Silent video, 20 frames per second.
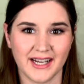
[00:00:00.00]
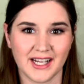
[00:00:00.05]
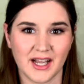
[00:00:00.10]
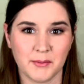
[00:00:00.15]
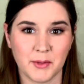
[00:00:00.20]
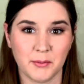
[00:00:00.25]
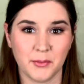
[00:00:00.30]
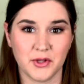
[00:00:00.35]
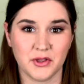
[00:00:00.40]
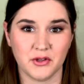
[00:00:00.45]
and
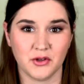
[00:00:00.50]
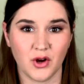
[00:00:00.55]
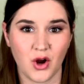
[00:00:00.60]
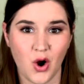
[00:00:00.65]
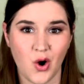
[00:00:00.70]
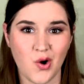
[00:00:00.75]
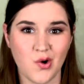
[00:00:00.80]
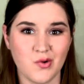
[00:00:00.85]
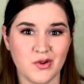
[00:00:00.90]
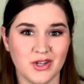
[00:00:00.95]
come up with your
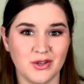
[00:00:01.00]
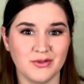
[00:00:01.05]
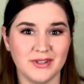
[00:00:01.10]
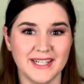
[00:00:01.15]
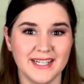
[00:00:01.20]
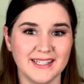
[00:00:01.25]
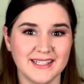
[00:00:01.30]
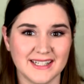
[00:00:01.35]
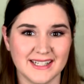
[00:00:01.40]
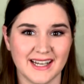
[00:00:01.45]
own
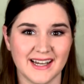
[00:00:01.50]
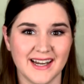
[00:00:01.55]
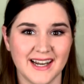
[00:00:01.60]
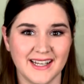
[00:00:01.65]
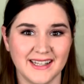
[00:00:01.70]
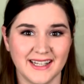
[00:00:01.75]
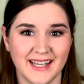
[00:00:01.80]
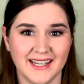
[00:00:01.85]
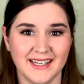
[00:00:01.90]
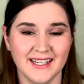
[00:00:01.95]
unique
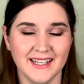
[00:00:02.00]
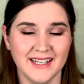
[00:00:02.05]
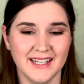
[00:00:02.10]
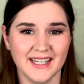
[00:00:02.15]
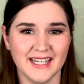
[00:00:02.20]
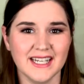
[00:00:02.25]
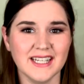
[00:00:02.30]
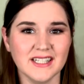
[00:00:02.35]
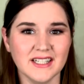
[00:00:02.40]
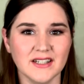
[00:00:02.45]
design that
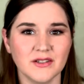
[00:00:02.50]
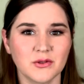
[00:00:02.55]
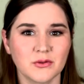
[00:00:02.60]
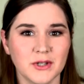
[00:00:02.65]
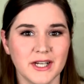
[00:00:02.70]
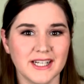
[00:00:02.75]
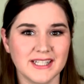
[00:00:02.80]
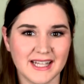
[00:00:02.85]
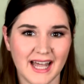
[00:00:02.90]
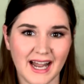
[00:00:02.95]
isn't
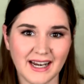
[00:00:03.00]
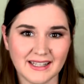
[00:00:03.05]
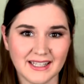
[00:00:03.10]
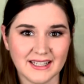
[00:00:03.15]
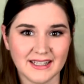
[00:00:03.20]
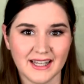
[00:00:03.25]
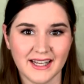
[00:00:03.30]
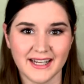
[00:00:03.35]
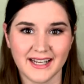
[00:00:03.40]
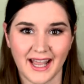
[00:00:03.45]
exactly
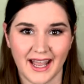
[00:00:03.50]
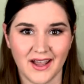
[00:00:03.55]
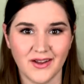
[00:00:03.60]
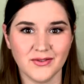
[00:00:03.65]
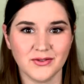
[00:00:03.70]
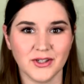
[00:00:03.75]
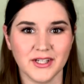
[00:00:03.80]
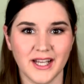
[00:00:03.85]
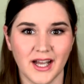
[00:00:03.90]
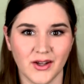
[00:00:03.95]
like
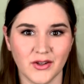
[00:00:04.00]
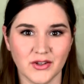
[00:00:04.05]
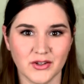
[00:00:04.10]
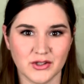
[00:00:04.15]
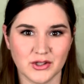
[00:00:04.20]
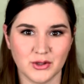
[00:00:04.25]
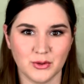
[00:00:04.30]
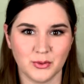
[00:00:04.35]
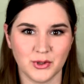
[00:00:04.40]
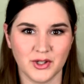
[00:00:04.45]
every other
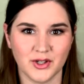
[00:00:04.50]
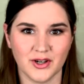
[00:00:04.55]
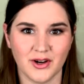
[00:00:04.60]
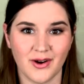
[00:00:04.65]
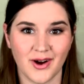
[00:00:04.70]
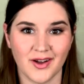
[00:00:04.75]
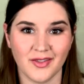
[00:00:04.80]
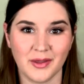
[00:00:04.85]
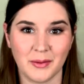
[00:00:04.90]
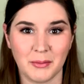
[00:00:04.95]
superhero
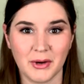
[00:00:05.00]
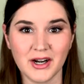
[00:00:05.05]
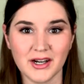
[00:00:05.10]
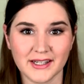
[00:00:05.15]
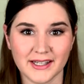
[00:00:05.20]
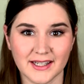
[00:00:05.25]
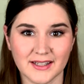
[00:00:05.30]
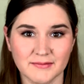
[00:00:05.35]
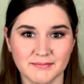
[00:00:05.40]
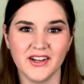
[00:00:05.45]
on the market.